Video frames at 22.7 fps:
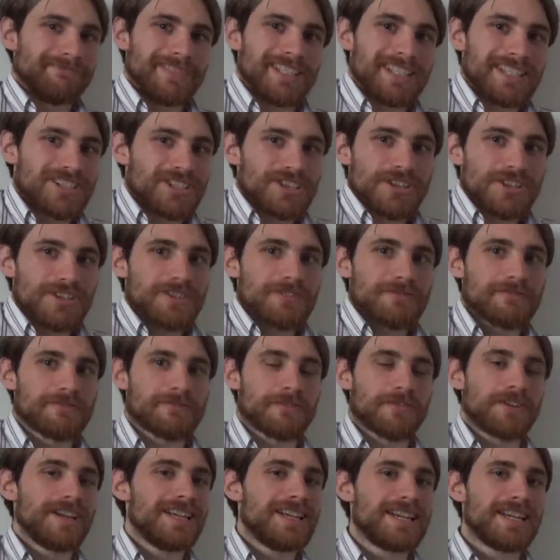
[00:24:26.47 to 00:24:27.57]
it's just a
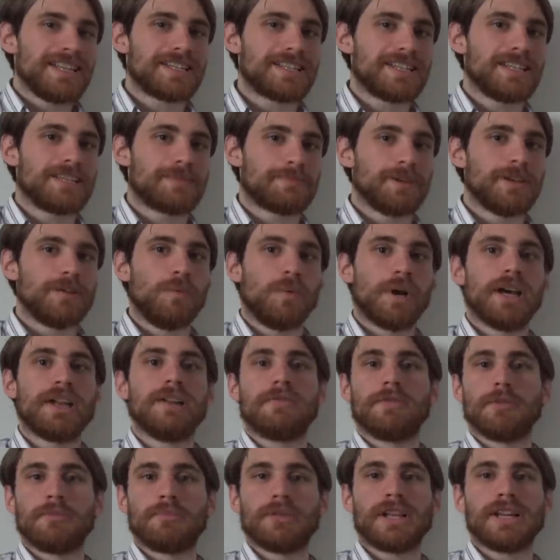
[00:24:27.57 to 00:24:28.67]
free instant speed way
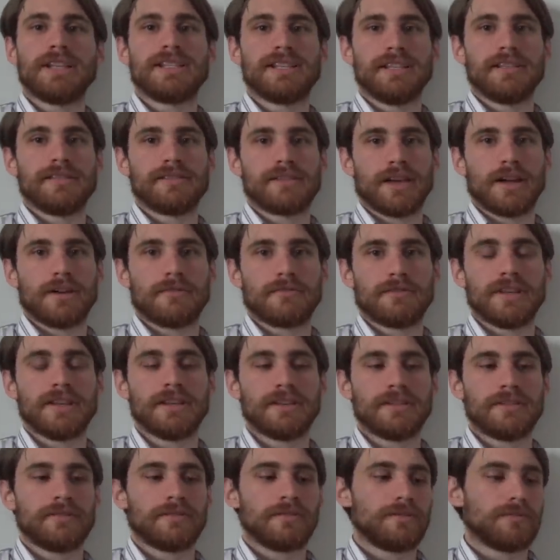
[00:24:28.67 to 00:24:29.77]
to replace itself.
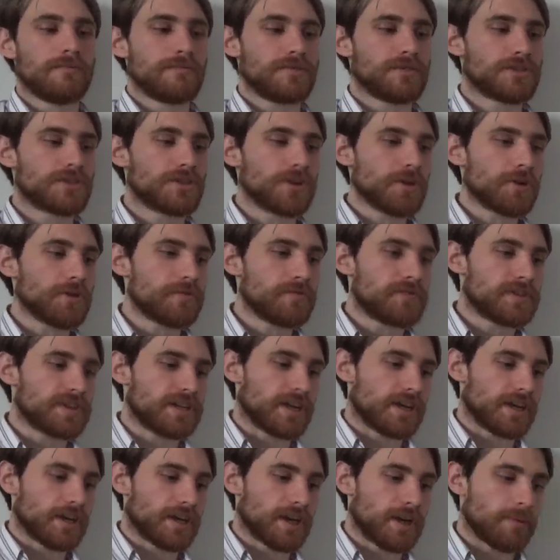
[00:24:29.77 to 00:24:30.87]
It serves,
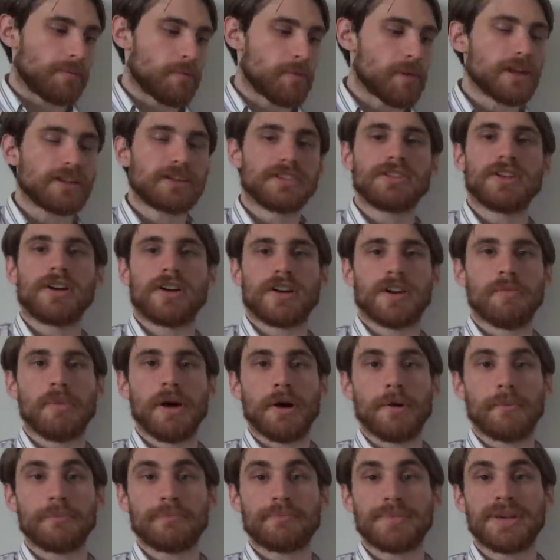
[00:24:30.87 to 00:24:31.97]
uh, I'm about to talk
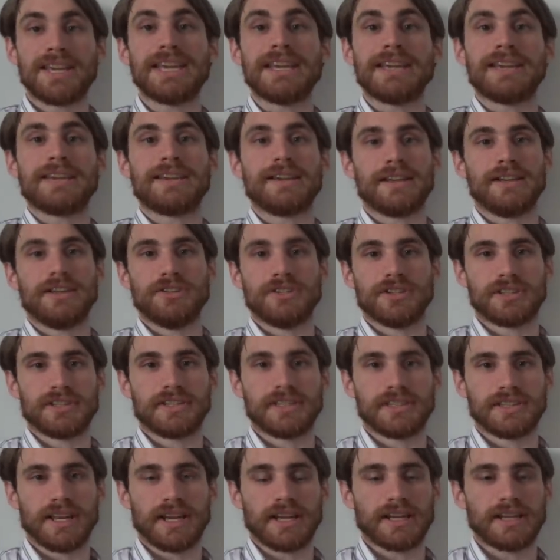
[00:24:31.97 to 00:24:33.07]
about Peak in just
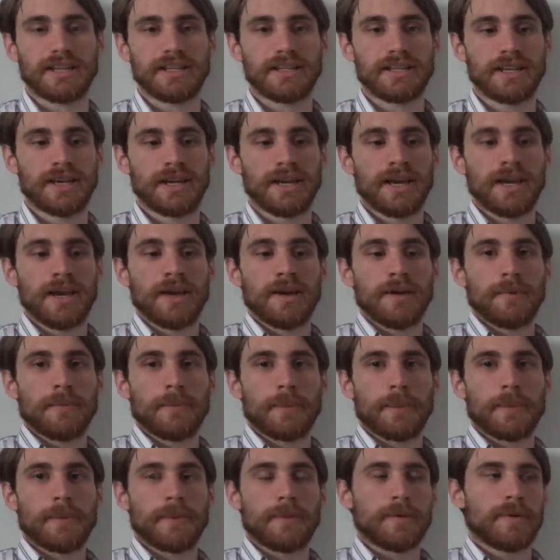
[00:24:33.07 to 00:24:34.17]
a second.
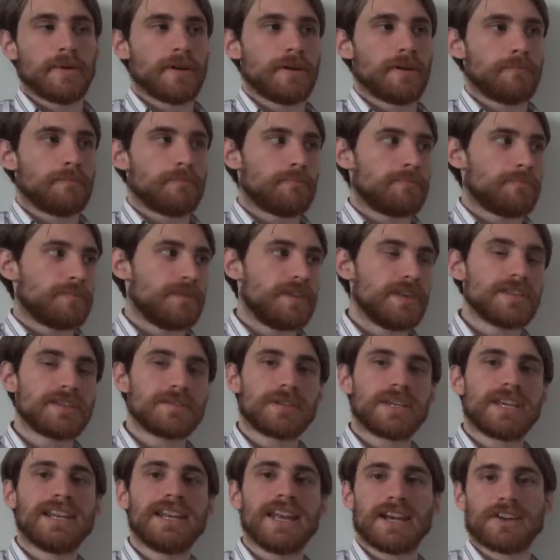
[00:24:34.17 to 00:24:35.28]

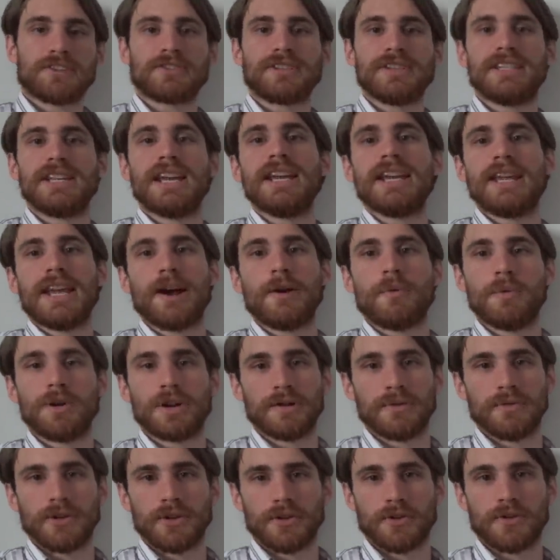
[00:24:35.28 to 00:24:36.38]
This can actually take out one
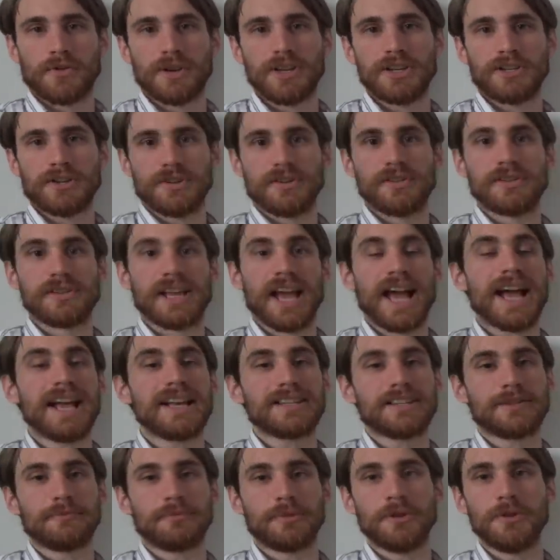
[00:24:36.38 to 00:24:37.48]
of their creatures
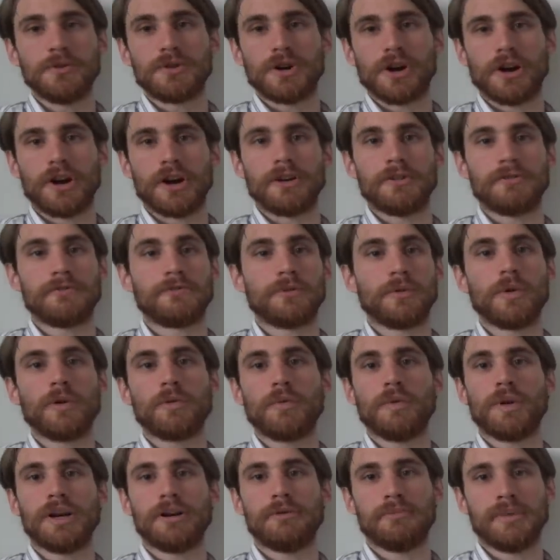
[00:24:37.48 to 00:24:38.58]
as a blue card for
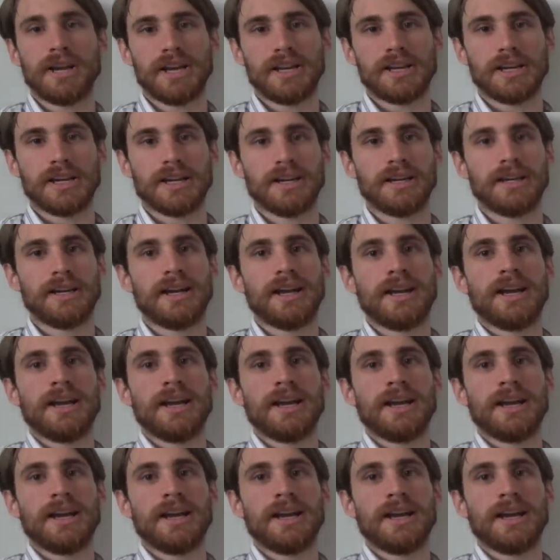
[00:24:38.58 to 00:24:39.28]
one mana.